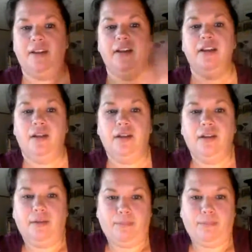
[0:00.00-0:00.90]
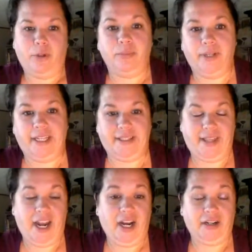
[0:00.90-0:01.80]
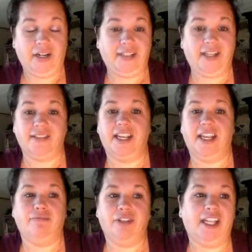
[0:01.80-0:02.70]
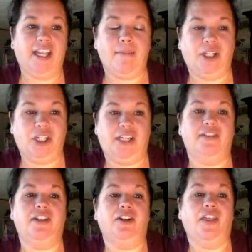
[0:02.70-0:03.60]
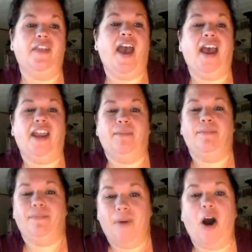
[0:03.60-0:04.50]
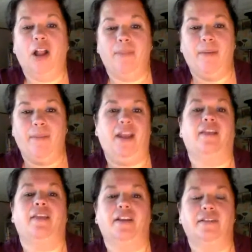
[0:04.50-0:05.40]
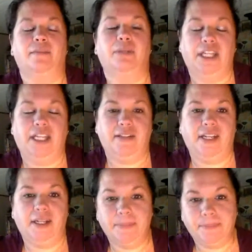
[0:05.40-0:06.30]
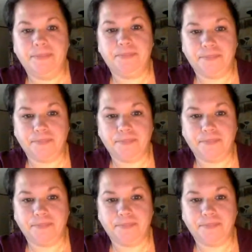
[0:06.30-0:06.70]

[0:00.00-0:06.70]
and boom, it's there. It doesn't really get much easier than that, and I'm all about making things simple and easy.